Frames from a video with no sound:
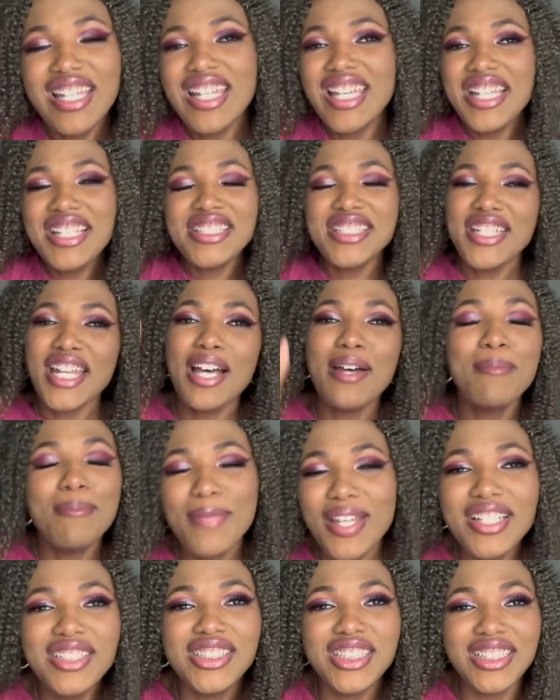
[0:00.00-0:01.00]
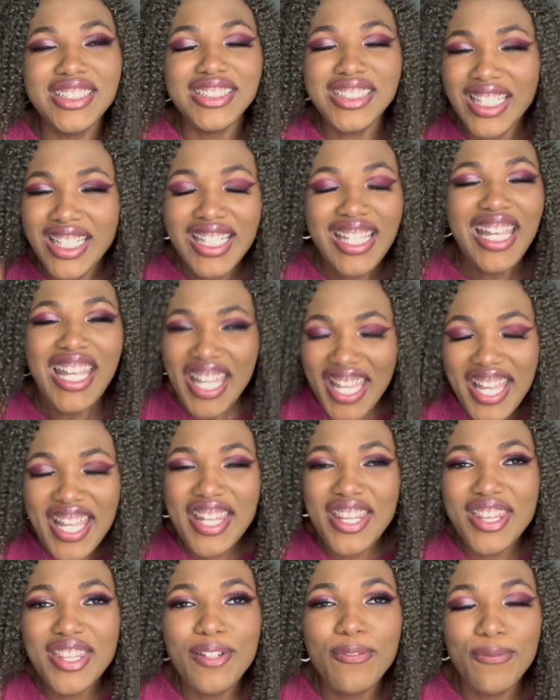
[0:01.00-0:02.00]
is not mentioned
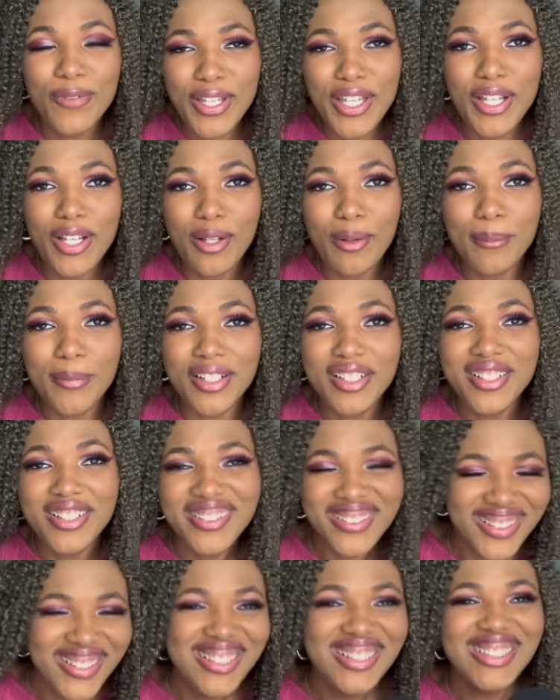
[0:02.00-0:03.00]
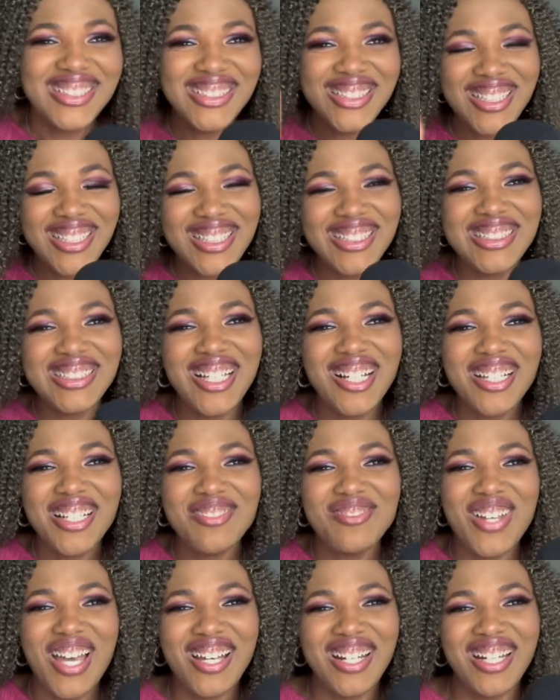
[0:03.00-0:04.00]
in the film. So let's talk
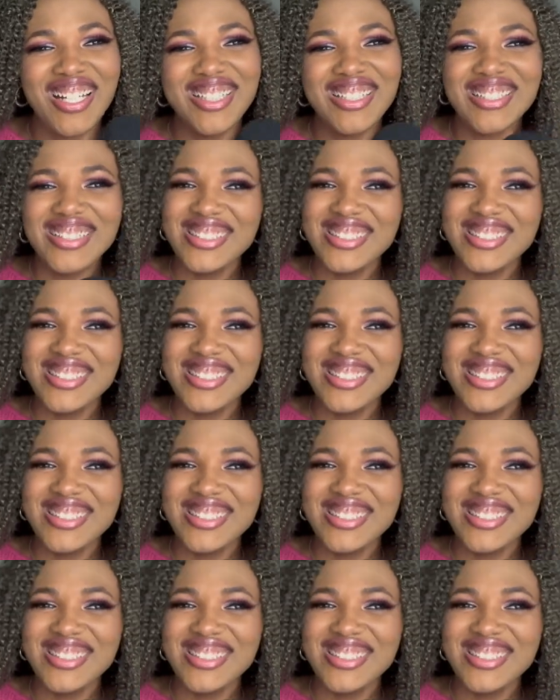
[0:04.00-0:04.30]
about it.